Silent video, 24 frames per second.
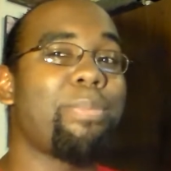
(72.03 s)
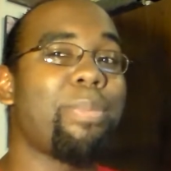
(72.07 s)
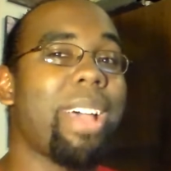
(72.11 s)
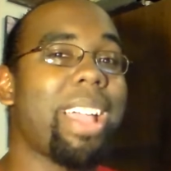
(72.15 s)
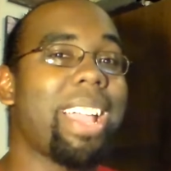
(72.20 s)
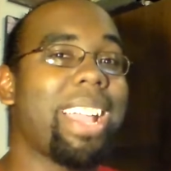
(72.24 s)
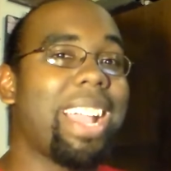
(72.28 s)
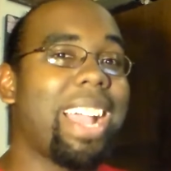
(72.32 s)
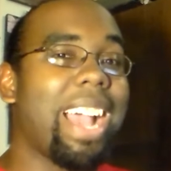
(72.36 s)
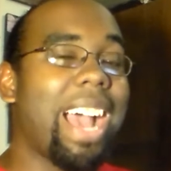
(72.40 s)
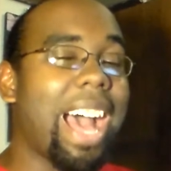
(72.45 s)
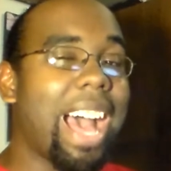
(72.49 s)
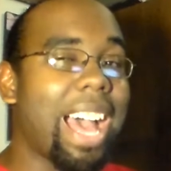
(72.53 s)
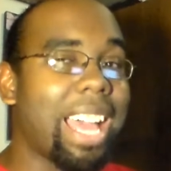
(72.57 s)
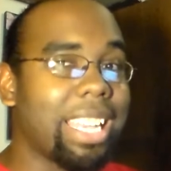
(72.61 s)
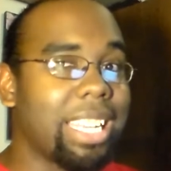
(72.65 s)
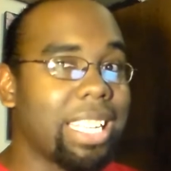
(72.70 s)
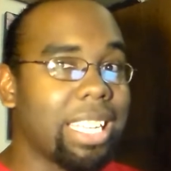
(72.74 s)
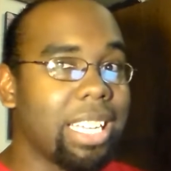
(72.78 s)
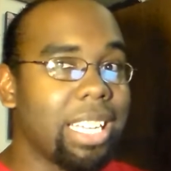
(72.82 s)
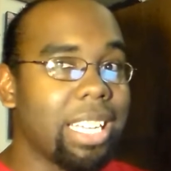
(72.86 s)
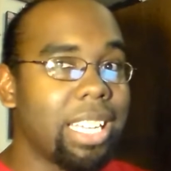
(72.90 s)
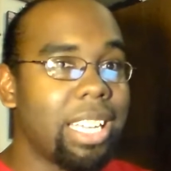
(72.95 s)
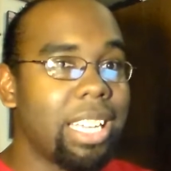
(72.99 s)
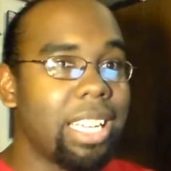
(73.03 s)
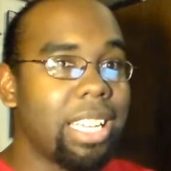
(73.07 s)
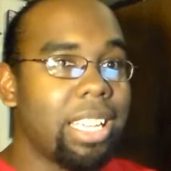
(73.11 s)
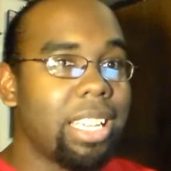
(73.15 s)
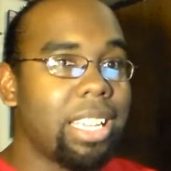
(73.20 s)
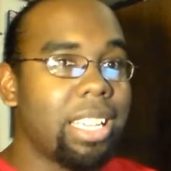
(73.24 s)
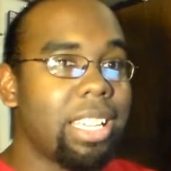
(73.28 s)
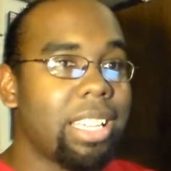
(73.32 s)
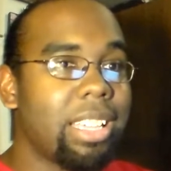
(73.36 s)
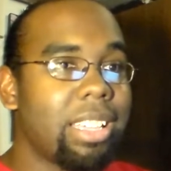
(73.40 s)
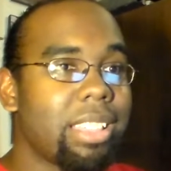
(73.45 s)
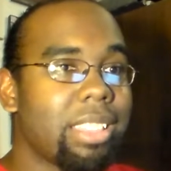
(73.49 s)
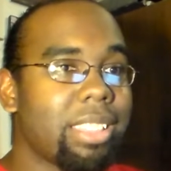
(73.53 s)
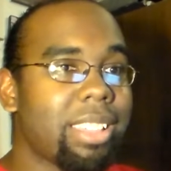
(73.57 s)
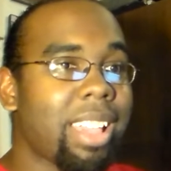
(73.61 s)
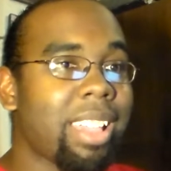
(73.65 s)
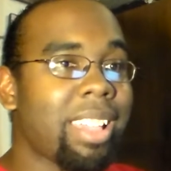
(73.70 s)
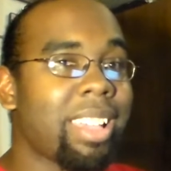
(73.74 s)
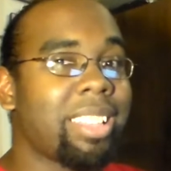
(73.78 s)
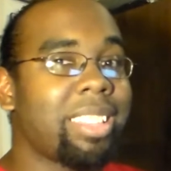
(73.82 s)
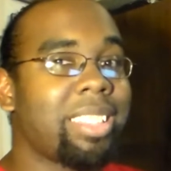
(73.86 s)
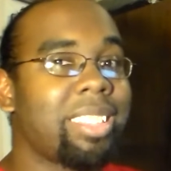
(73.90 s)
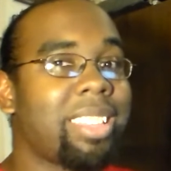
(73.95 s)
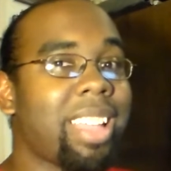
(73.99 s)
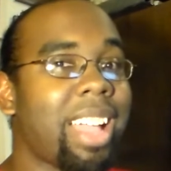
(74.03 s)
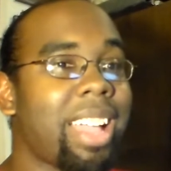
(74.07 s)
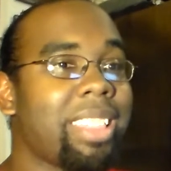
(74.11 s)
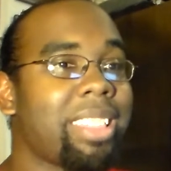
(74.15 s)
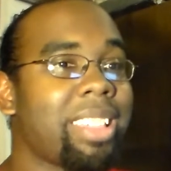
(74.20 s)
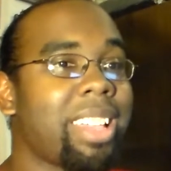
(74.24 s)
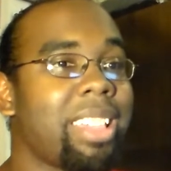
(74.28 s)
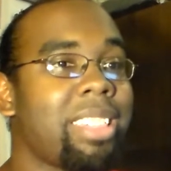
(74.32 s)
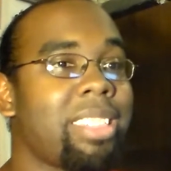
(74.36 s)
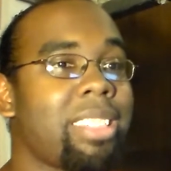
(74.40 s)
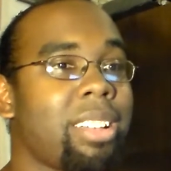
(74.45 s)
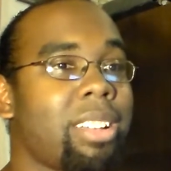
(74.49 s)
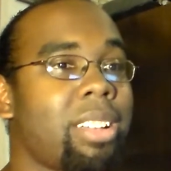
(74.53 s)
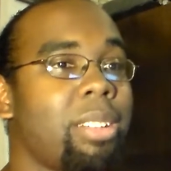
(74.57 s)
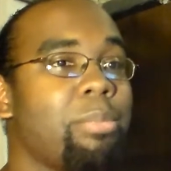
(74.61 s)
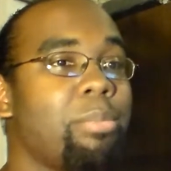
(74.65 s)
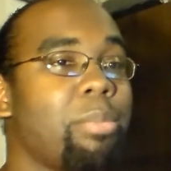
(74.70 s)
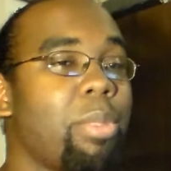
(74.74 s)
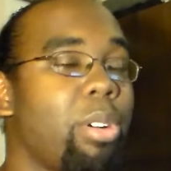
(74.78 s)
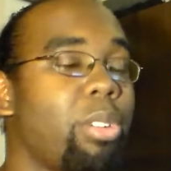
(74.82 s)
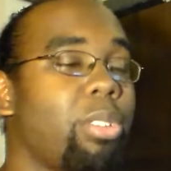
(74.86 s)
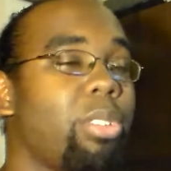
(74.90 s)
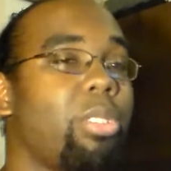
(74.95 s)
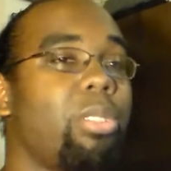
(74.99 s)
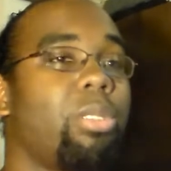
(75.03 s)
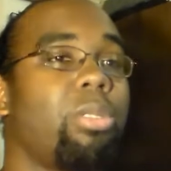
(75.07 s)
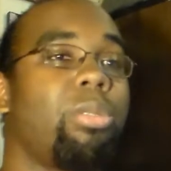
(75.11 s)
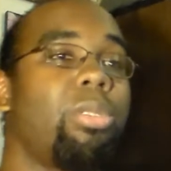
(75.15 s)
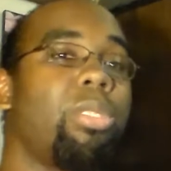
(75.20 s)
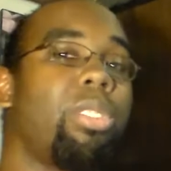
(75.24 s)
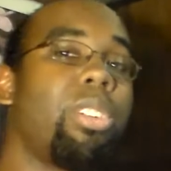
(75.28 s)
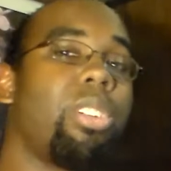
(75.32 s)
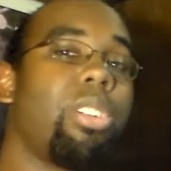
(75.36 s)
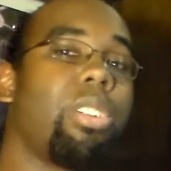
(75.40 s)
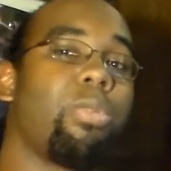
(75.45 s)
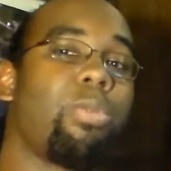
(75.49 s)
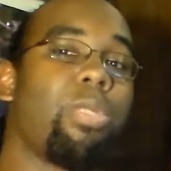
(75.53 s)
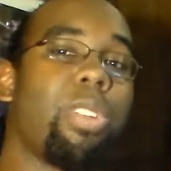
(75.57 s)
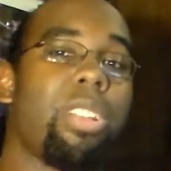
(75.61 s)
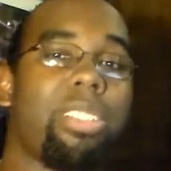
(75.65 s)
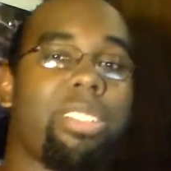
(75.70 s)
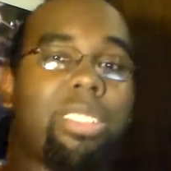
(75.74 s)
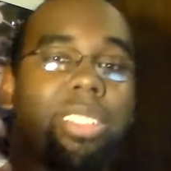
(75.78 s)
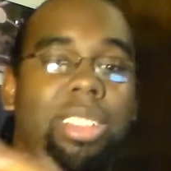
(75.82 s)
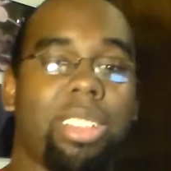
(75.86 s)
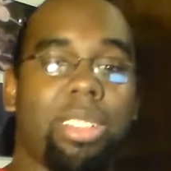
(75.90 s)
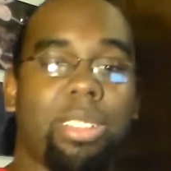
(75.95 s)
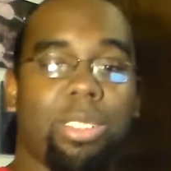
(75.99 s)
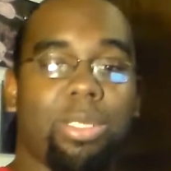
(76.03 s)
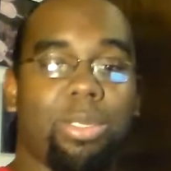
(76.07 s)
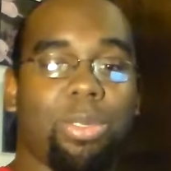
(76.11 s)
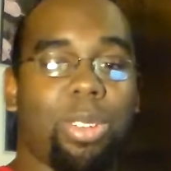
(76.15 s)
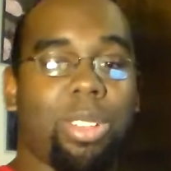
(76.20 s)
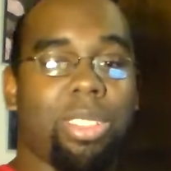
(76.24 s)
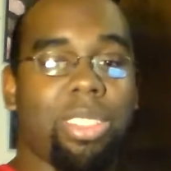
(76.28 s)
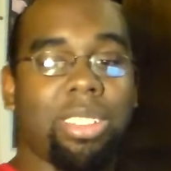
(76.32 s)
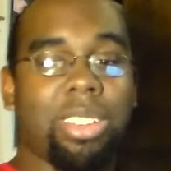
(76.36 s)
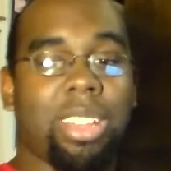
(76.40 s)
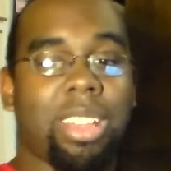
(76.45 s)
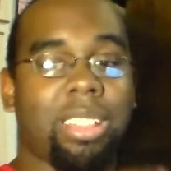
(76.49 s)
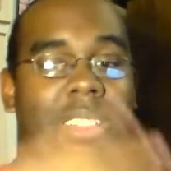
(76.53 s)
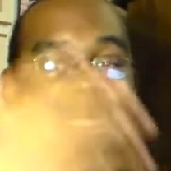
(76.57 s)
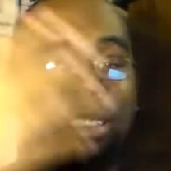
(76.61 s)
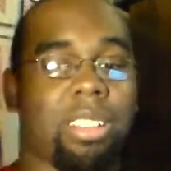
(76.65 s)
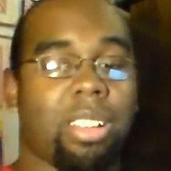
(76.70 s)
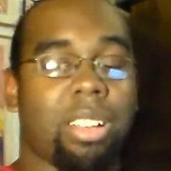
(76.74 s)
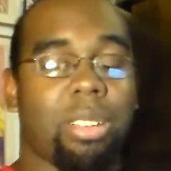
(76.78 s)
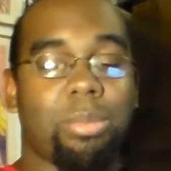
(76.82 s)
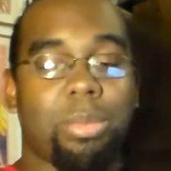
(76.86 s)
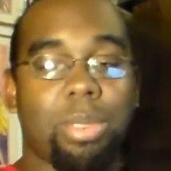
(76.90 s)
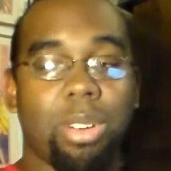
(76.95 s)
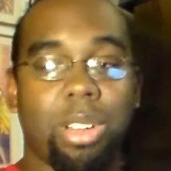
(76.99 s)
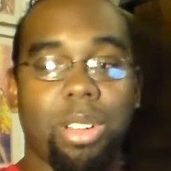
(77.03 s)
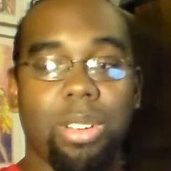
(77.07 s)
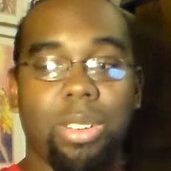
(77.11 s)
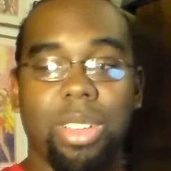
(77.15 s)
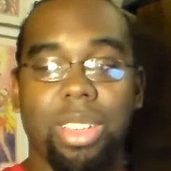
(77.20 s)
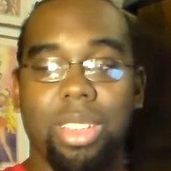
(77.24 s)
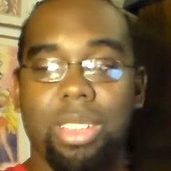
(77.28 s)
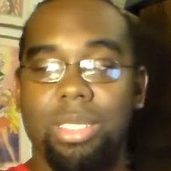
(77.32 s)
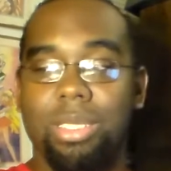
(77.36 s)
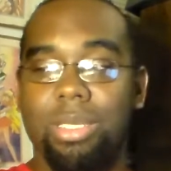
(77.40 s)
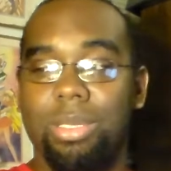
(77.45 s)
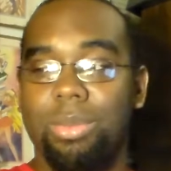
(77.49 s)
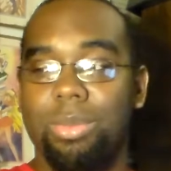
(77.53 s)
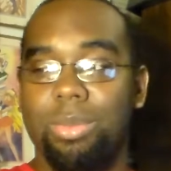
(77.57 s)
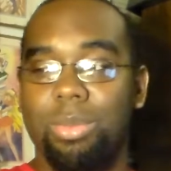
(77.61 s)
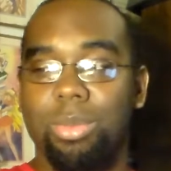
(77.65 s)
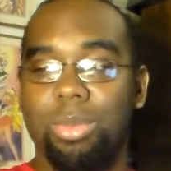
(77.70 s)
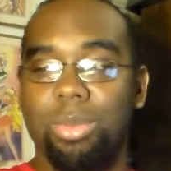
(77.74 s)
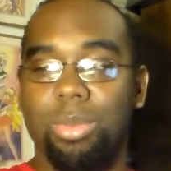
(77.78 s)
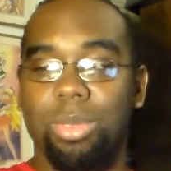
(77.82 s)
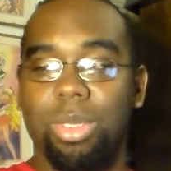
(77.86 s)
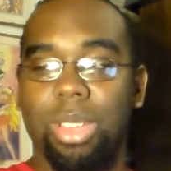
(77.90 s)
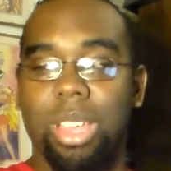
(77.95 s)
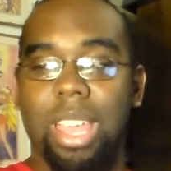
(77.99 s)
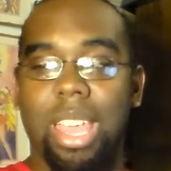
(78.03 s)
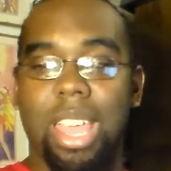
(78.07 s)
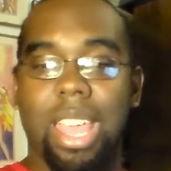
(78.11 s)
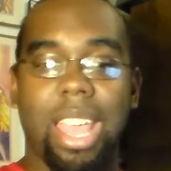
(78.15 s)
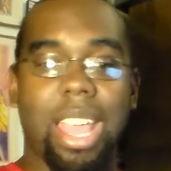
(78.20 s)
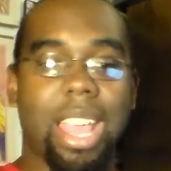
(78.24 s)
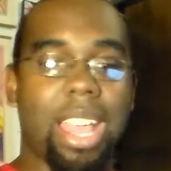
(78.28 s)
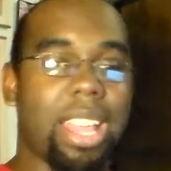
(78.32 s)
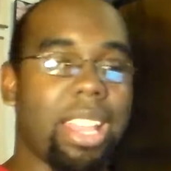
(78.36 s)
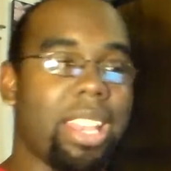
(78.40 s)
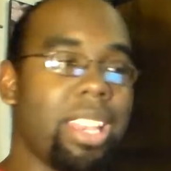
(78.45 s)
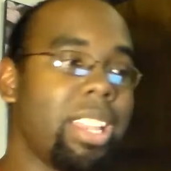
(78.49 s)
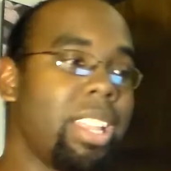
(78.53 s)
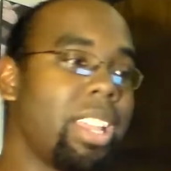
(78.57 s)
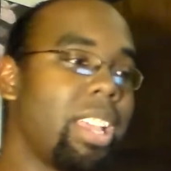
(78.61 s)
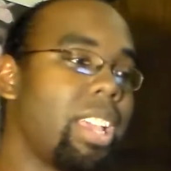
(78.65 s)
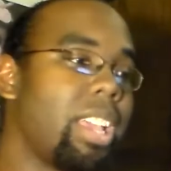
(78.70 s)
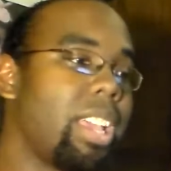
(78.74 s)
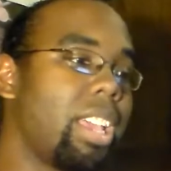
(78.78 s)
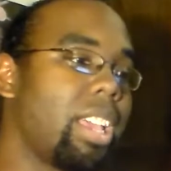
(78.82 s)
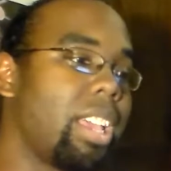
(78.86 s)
My God, this guy's got Daisuke Sakamoto wrestling. He's wrestling Daisuke Sakamoto. He's in